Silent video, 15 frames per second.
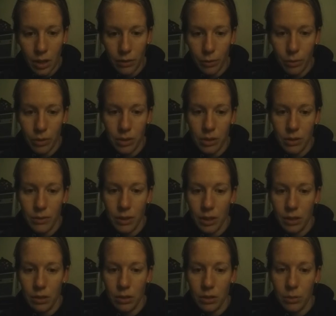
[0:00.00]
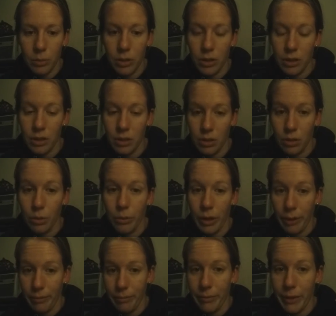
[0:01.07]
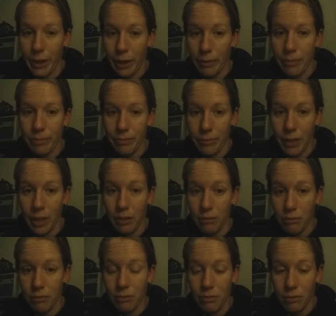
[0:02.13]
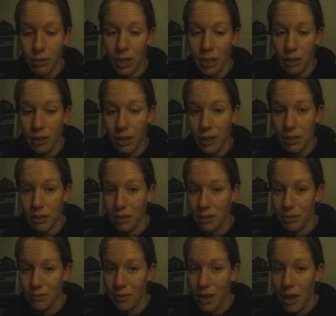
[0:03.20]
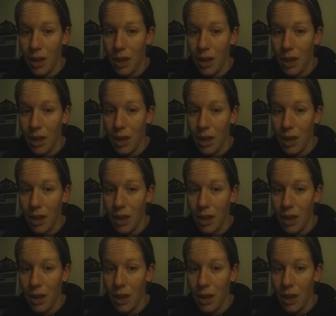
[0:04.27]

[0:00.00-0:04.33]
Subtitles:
Everyone is living in their experience in their own way. Yeah. And that's,